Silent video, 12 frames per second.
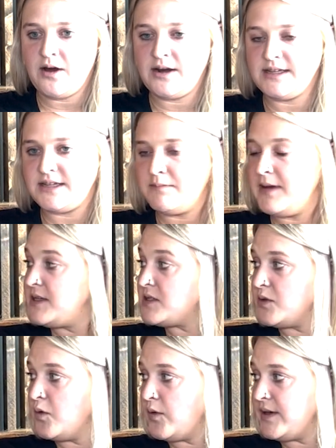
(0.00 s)
on it that makes a
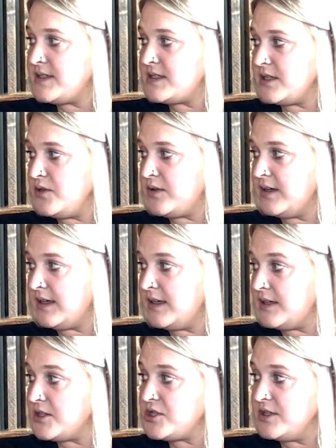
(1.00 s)
noise that you can
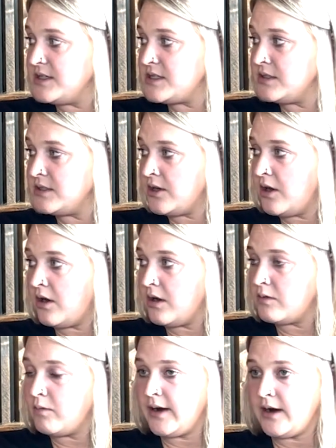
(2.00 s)
condition it to the dog,
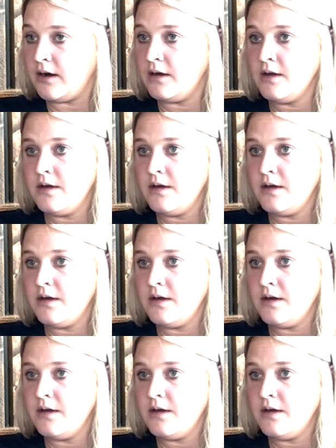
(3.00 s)
where